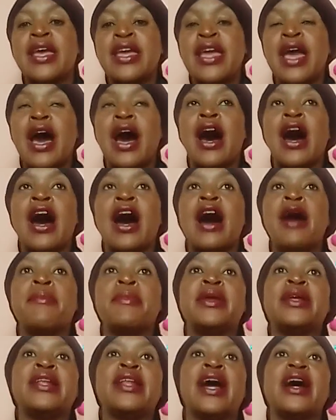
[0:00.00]
Yeah, I
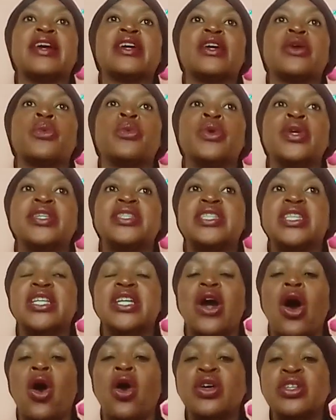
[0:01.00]
mean, like, we
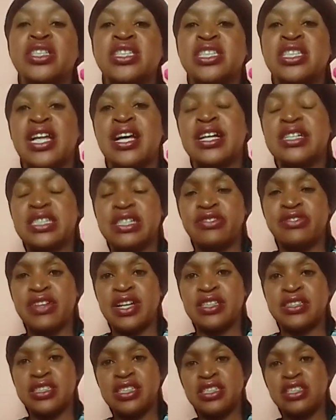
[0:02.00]
see all these negative
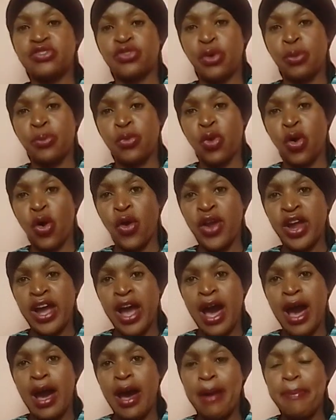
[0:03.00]
Nancy's from
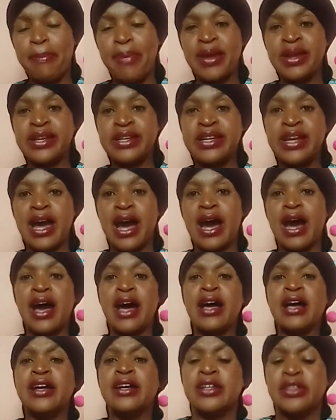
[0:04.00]
growing up, and yeah,
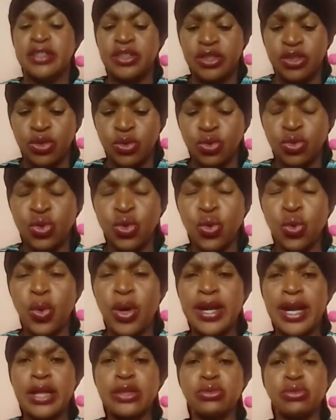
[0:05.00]
you
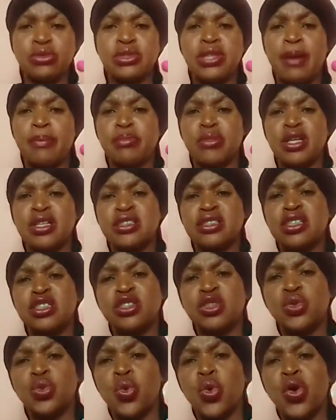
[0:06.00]
want to do something
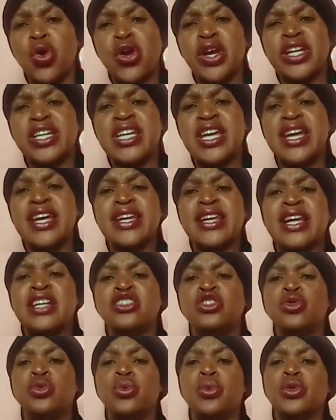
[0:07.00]
since you were a kid
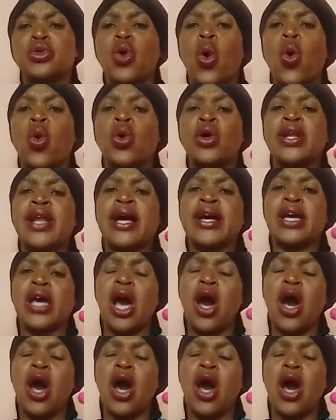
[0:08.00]
and you were told like,